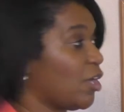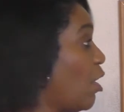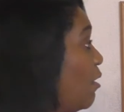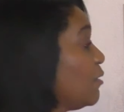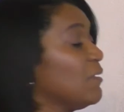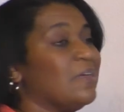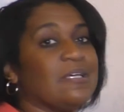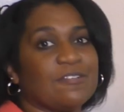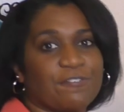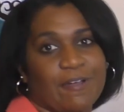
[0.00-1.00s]
called
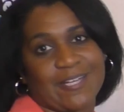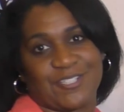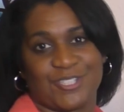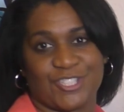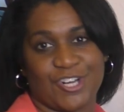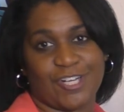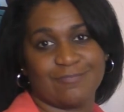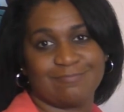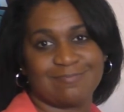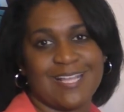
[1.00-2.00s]
the fractions chart.
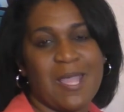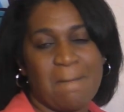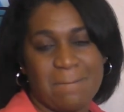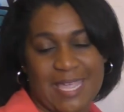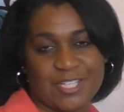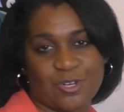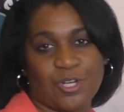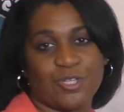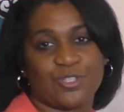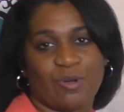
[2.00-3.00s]
Make sure
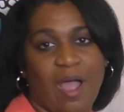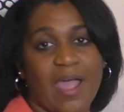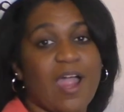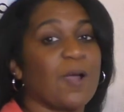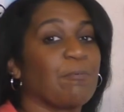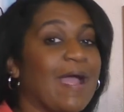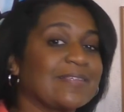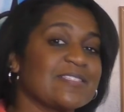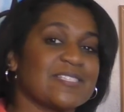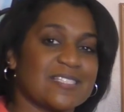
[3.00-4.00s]
you try our
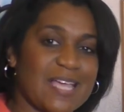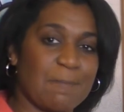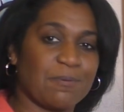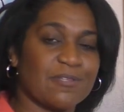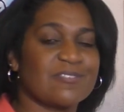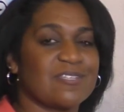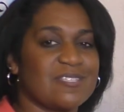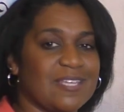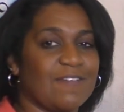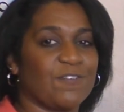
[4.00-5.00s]
practice examples to
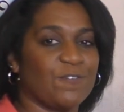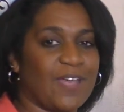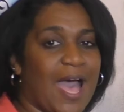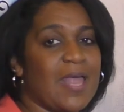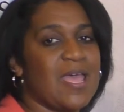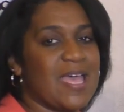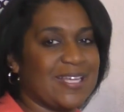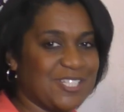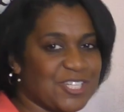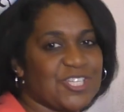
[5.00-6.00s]
see if you've got
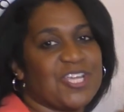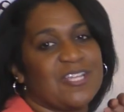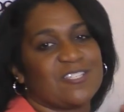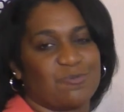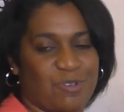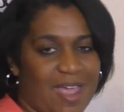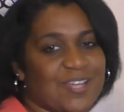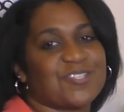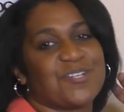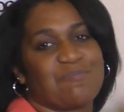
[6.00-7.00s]
addition,
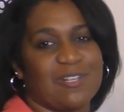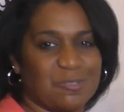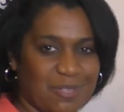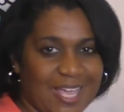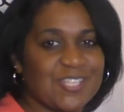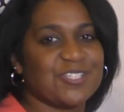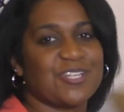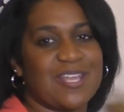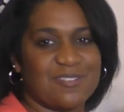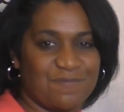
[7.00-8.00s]
subtraction, multiplication,
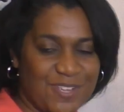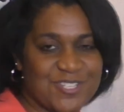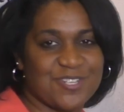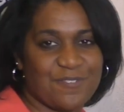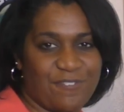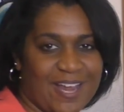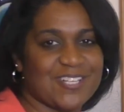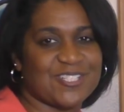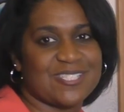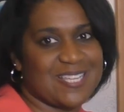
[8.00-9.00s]
and division of
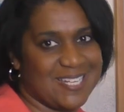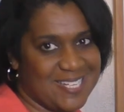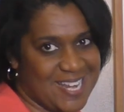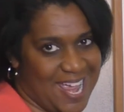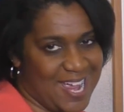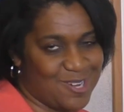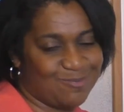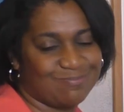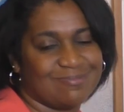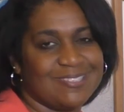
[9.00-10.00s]
fractions
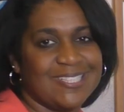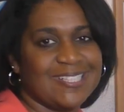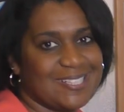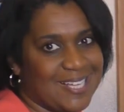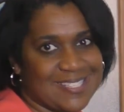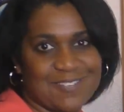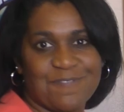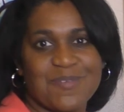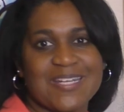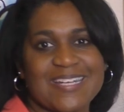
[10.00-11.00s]
down. That's it
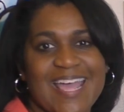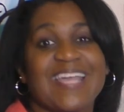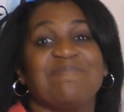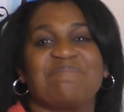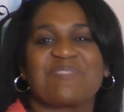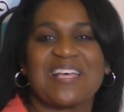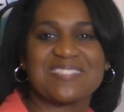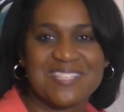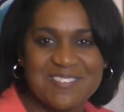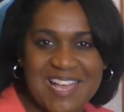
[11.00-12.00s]
for me today. I'll
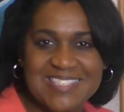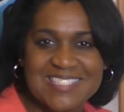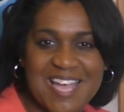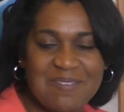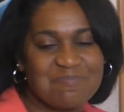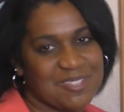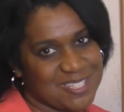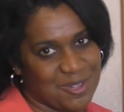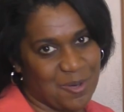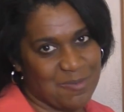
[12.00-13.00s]
see you next time. It's
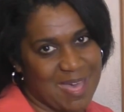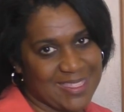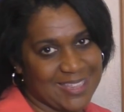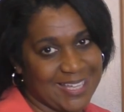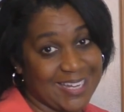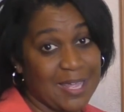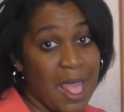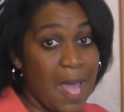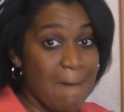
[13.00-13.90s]
Nicole the Math Lady.